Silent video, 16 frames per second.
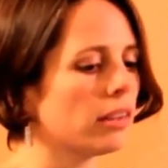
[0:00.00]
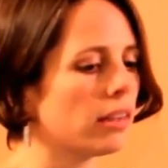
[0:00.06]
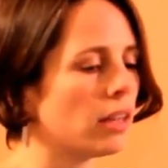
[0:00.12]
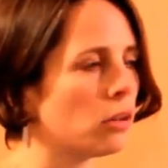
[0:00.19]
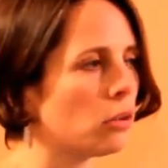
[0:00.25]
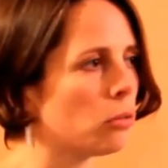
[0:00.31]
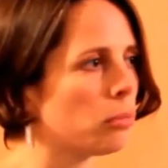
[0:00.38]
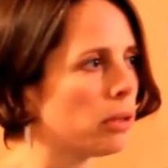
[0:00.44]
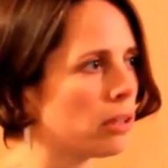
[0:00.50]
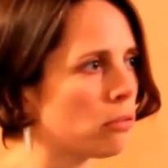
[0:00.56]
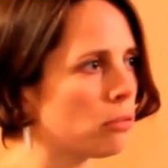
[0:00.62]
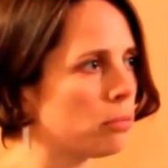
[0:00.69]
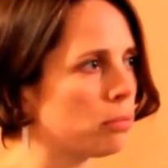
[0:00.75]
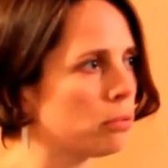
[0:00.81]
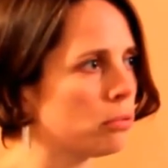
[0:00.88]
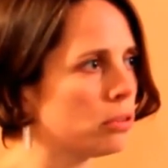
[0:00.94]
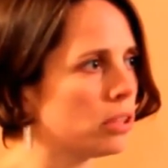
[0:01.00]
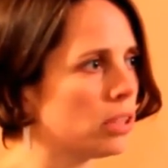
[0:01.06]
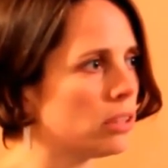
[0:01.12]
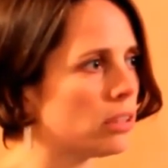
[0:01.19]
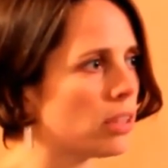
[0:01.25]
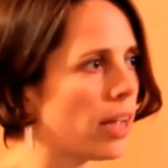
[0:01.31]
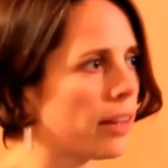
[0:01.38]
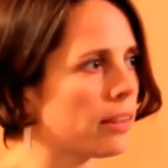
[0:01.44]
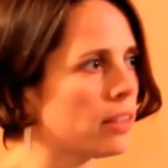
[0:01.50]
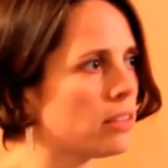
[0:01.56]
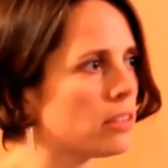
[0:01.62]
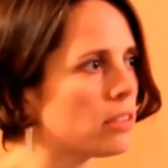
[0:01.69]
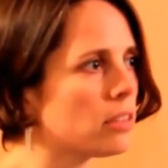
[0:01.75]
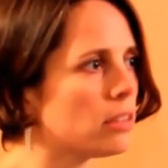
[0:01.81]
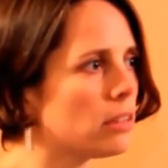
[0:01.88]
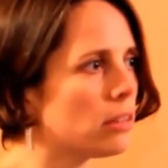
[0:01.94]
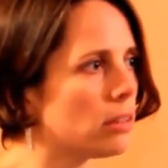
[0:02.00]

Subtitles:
They're not being reported, and there's